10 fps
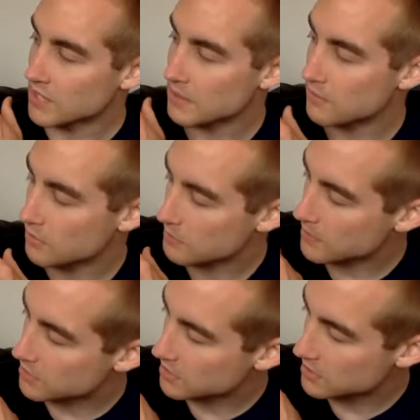type of
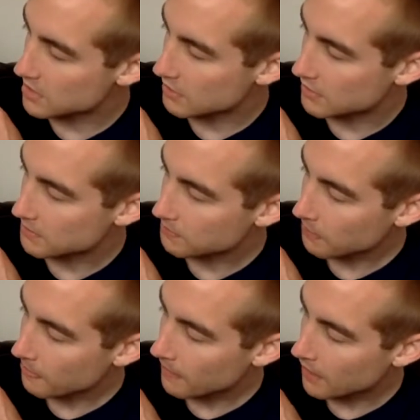information is given?
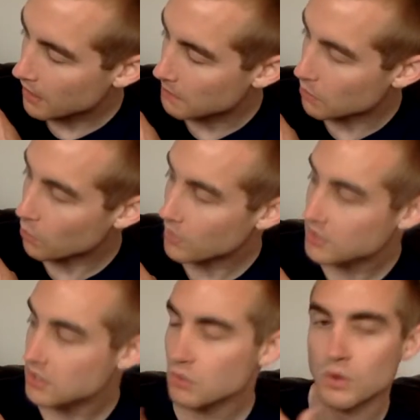What
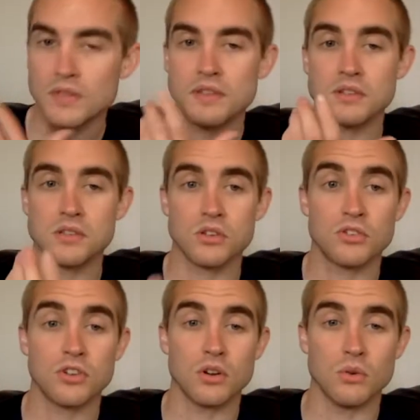do you want this to
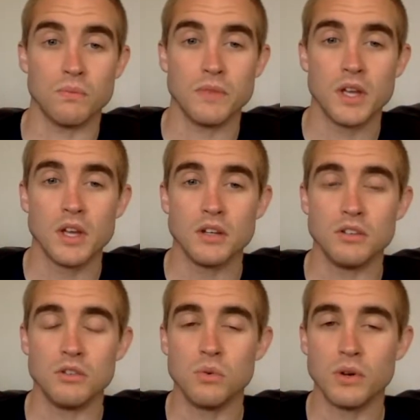show?
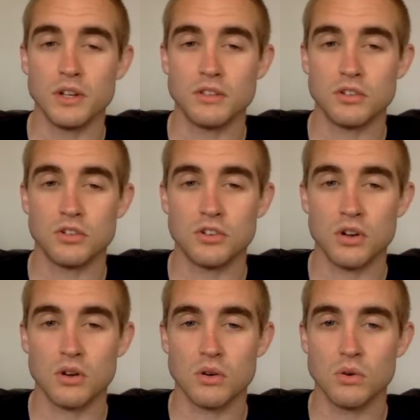Do you want it to
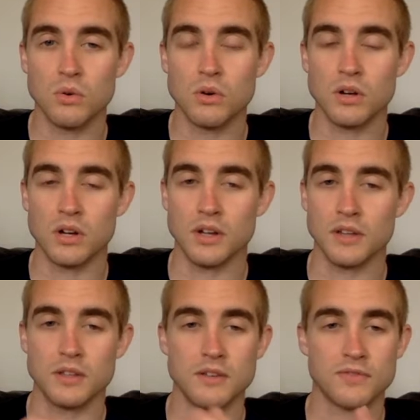show
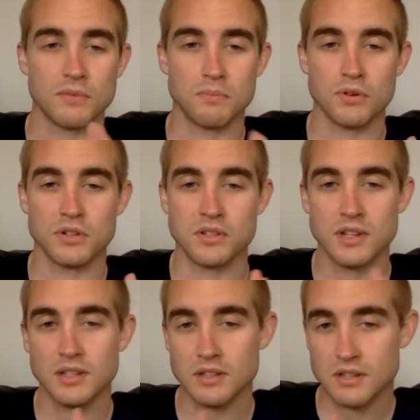the different
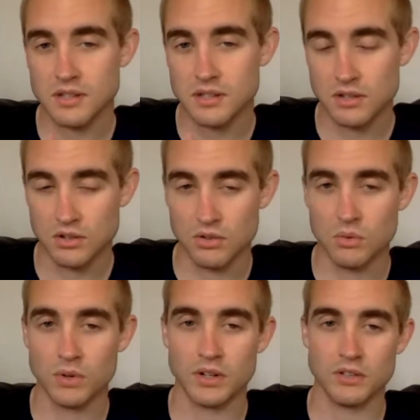percents? Do you
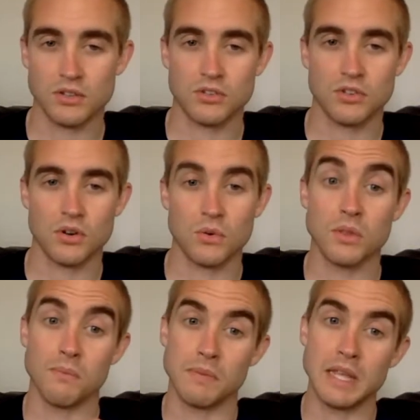want it to show
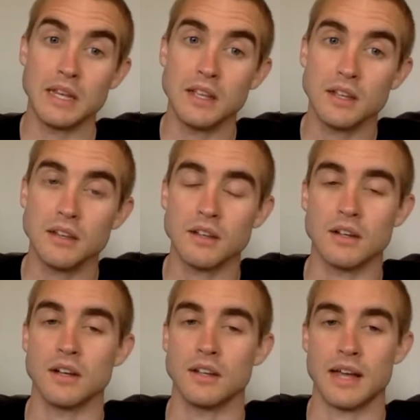the median
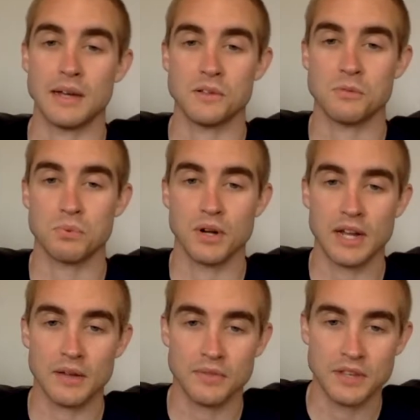and how
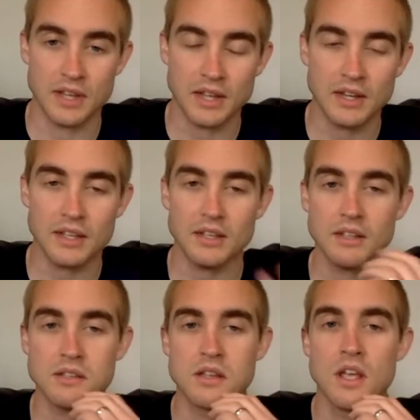spread out the data
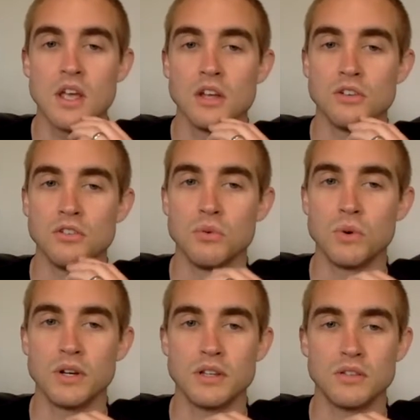is? Do you
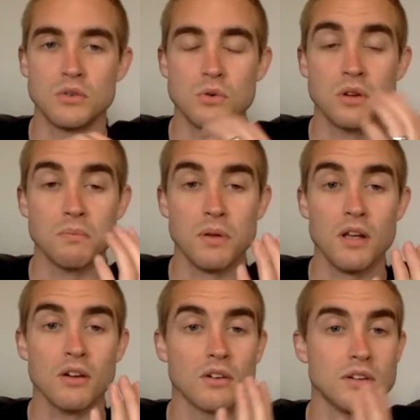want it to
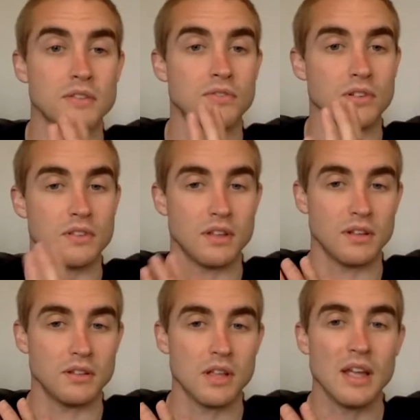compare different
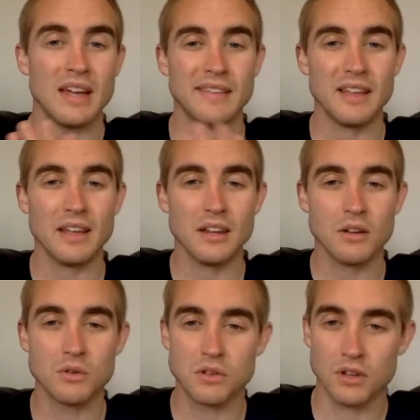things? And that kind of
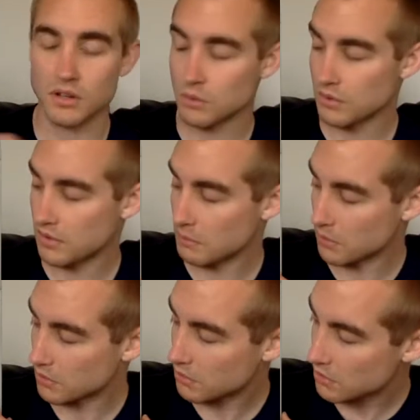goes along with
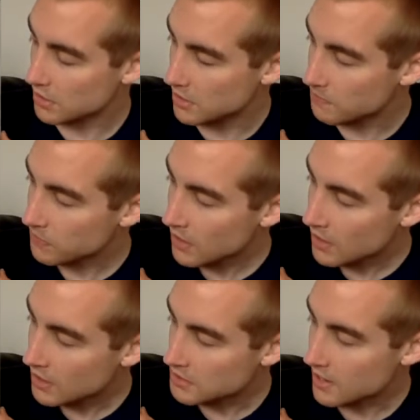number 3,
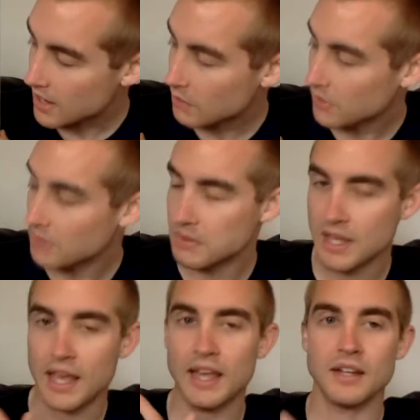is how will it
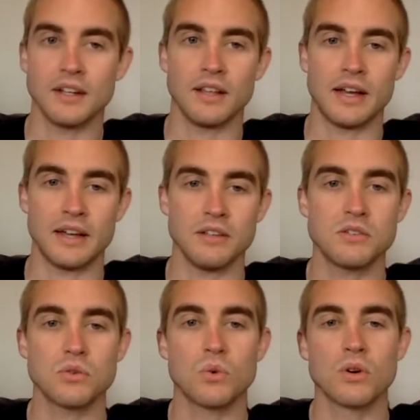be
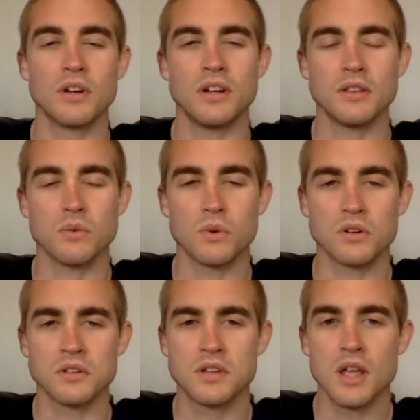analyzed? Or in other
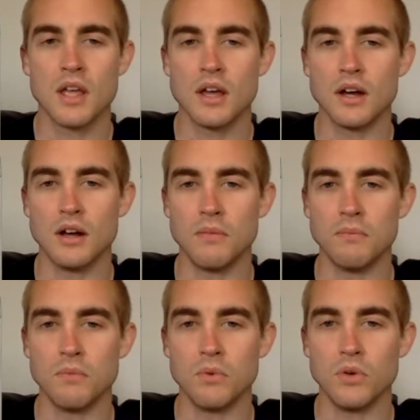words,
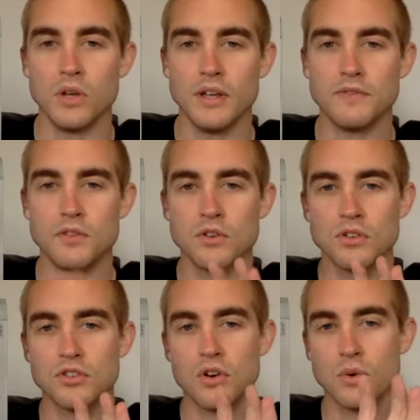if you're
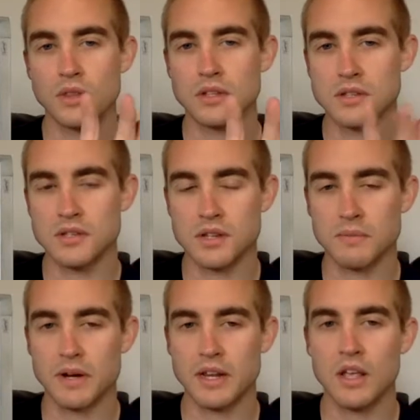showing this to
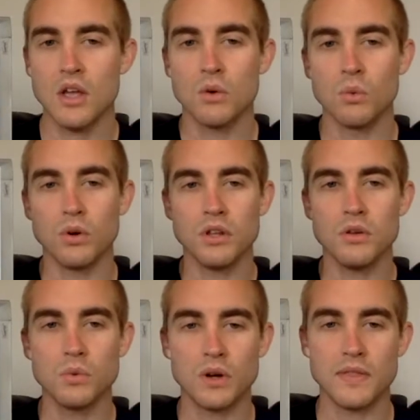somebody, what do
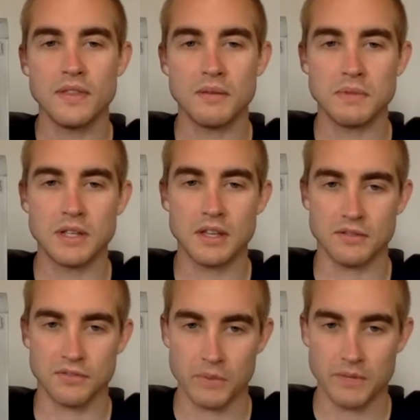you want them to
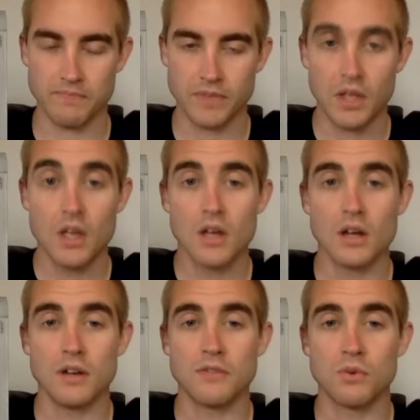get from
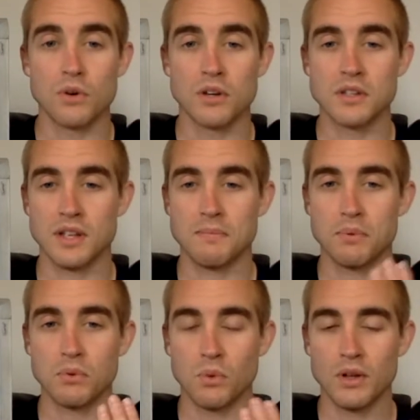it? For
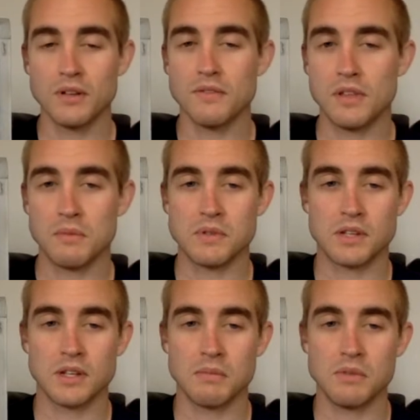example, one of them is
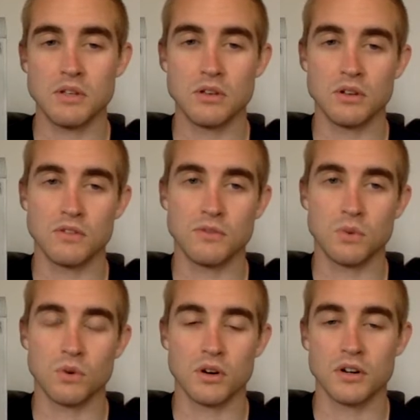going to be good
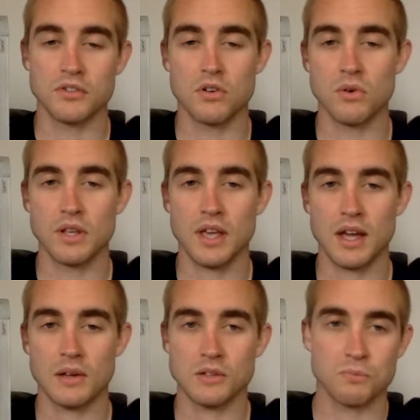for showing
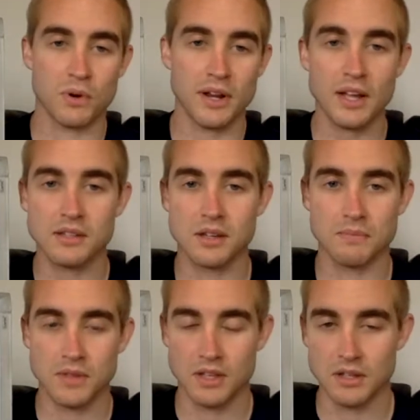how spread out
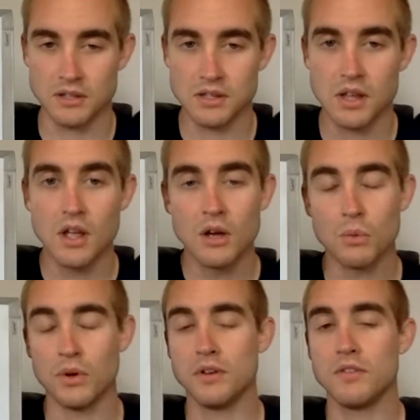something is.
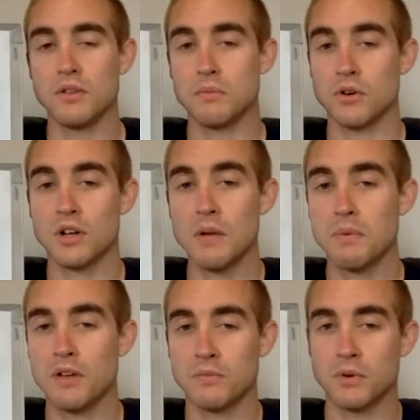One of them, or a
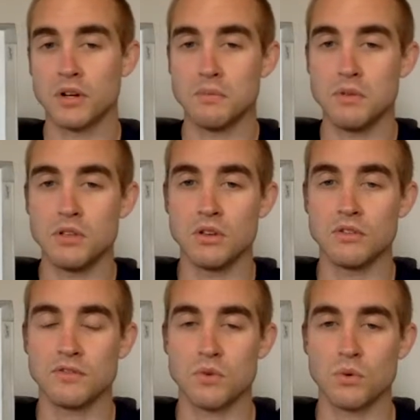couple of them, are going to be good
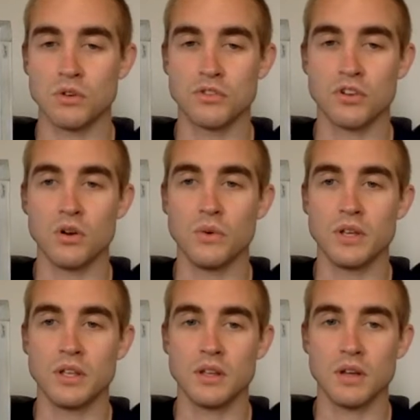for
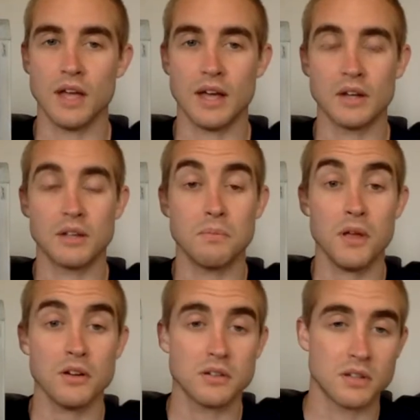showing how to
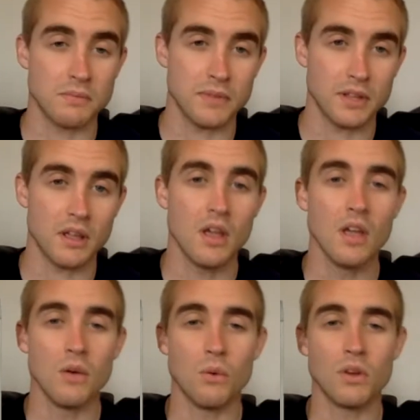compare something.
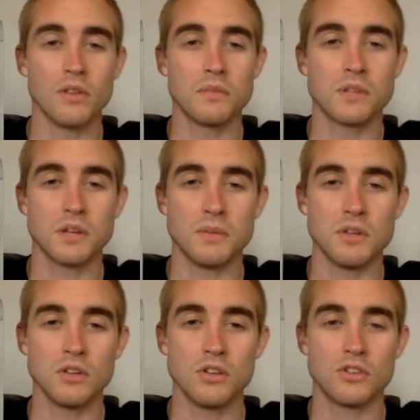One of them is going to be
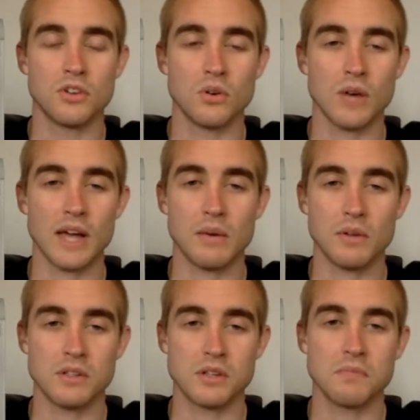good to show how
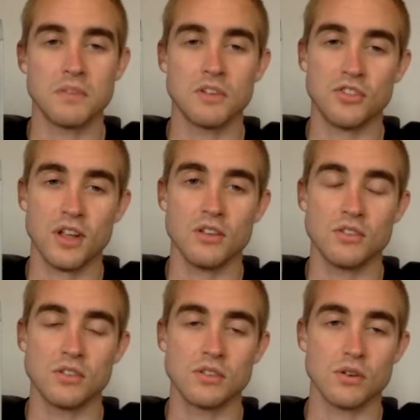something
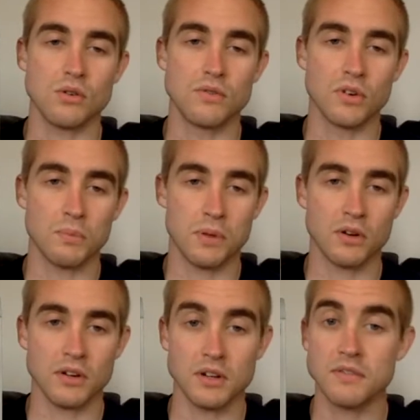changes over a
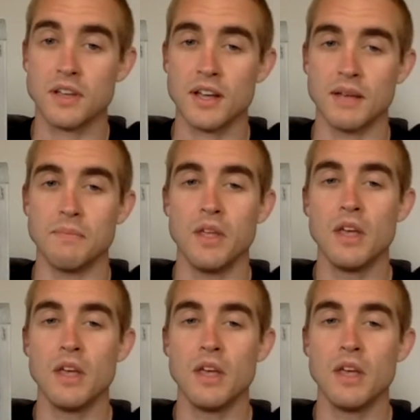period of time.